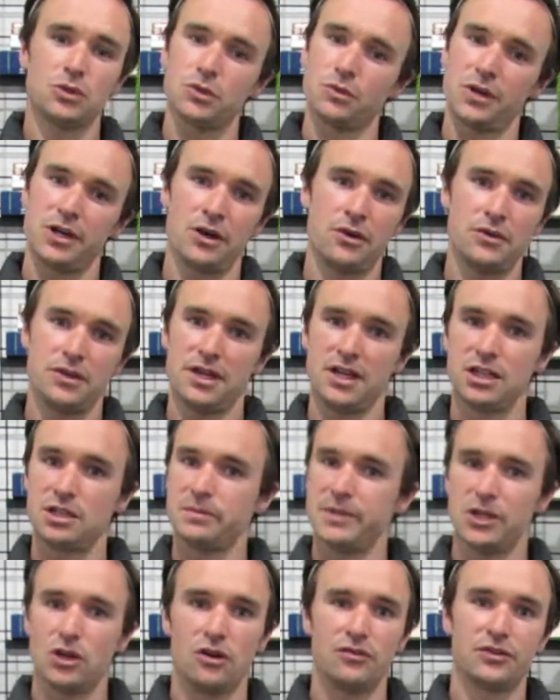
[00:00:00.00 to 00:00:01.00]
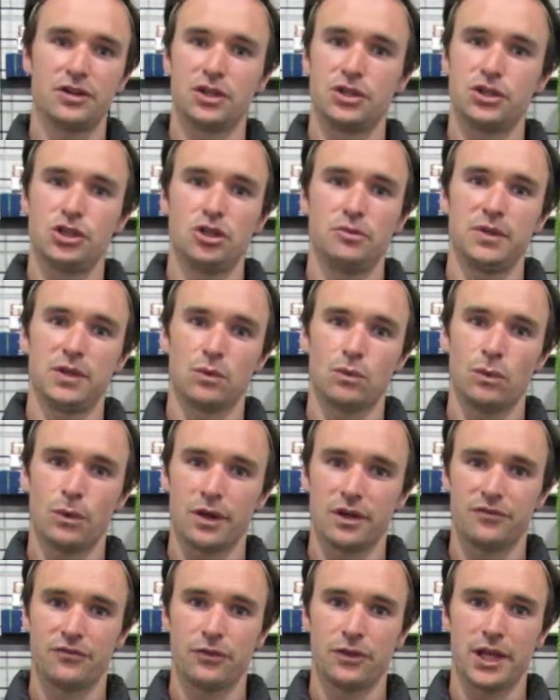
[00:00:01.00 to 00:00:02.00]
We don't need to be over-consuming
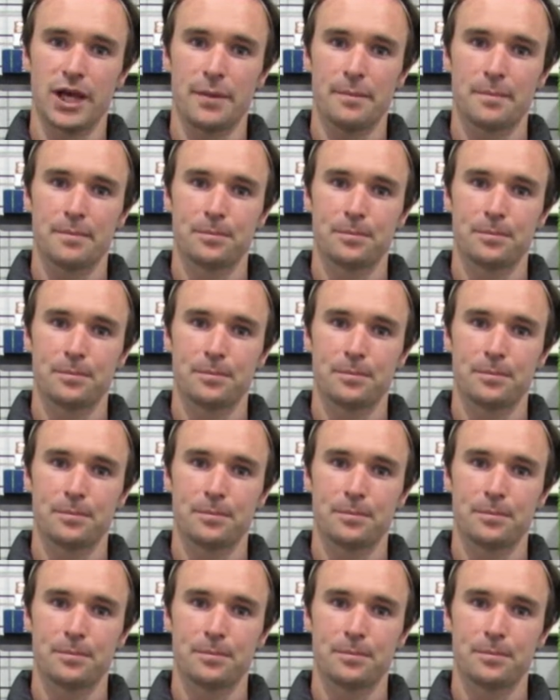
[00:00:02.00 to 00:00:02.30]
water for that.